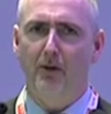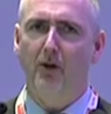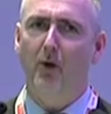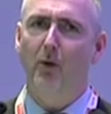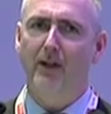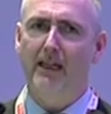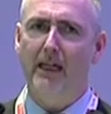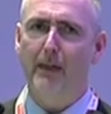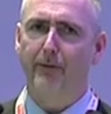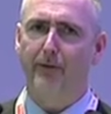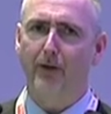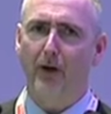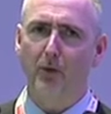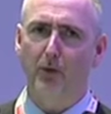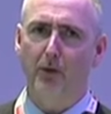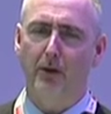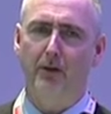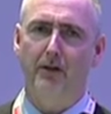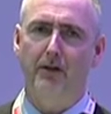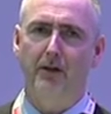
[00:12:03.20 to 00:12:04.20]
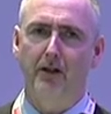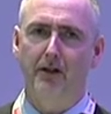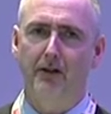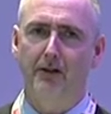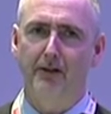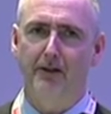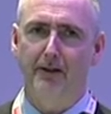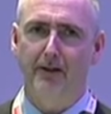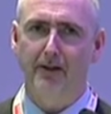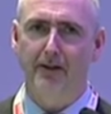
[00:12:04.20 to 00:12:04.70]
I know I keep focusing
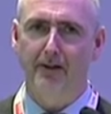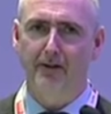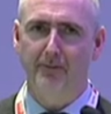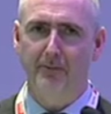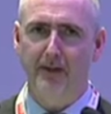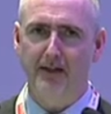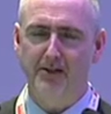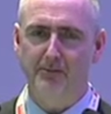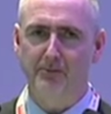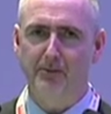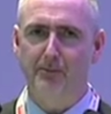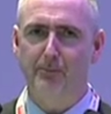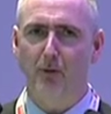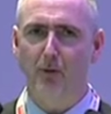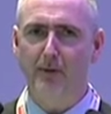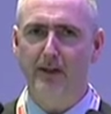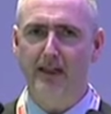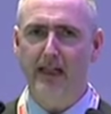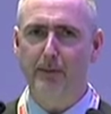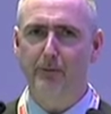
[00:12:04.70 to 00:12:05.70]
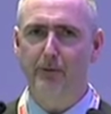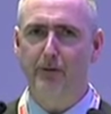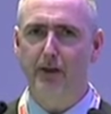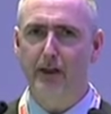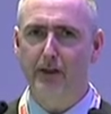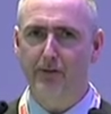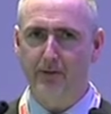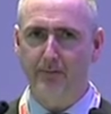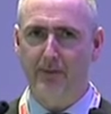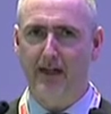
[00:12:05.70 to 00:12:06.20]
on the measurement, but we keep
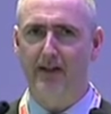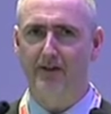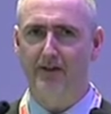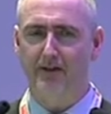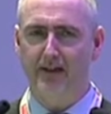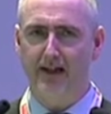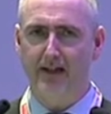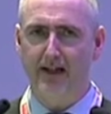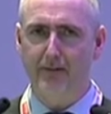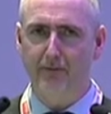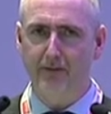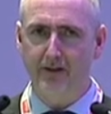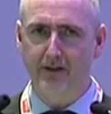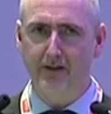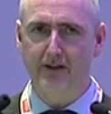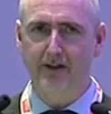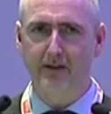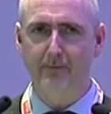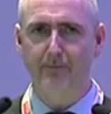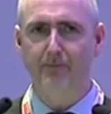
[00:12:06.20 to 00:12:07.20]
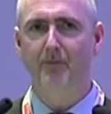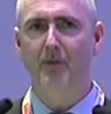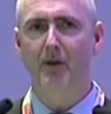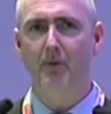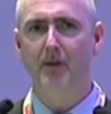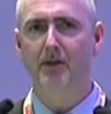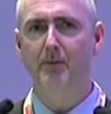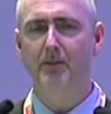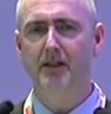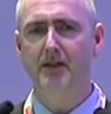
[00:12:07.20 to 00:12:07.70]
driving back to that every time.
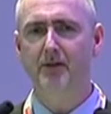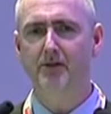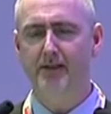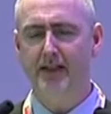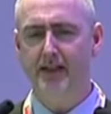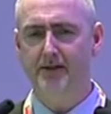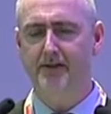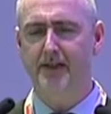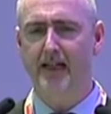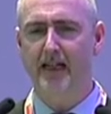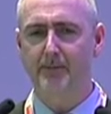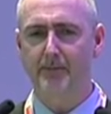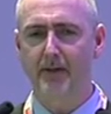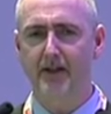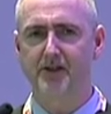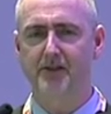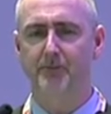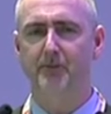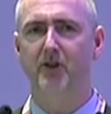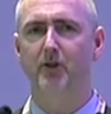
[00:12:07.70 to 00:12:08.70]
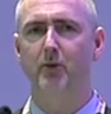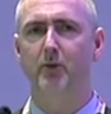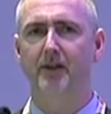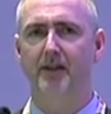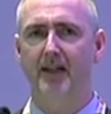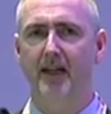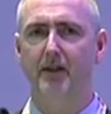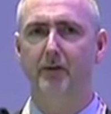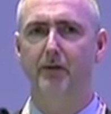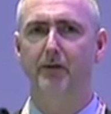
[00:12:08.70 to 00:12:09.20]
We use that same measurement to
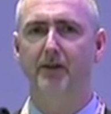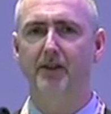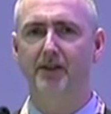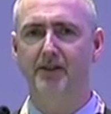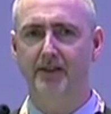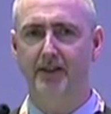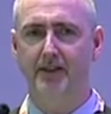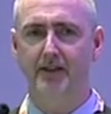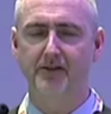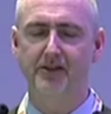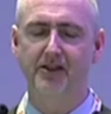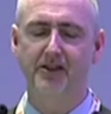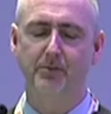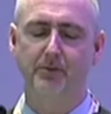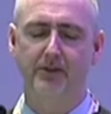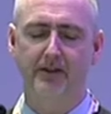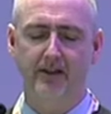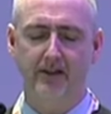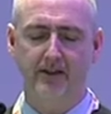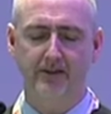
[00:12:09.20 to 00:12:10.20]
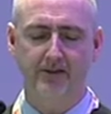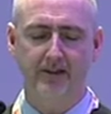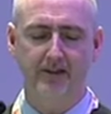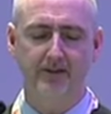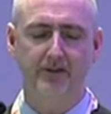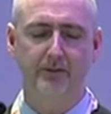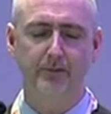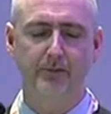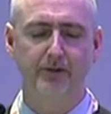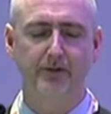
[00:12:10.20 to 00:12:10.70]
identify synergies within our
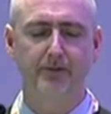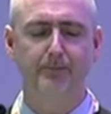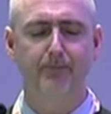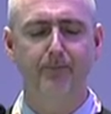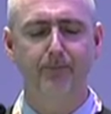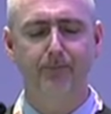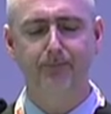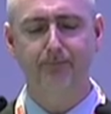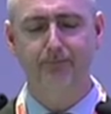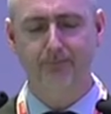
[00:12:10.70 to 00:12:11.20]
systems.